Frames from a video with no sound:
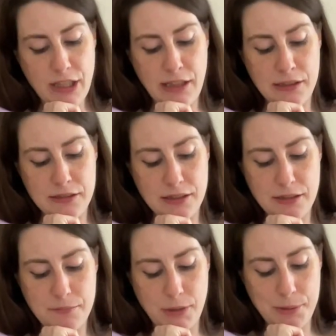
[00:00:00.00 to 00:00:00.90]
and
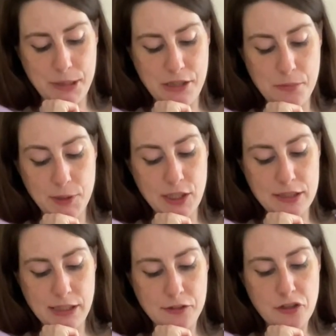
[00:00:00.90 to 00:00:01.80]
it might be tomorrow's
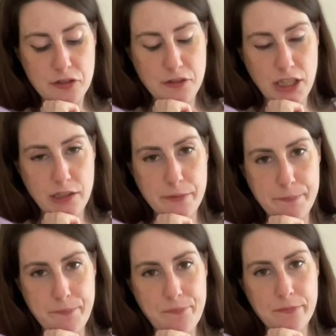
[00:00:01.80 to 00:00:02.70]
lunch um,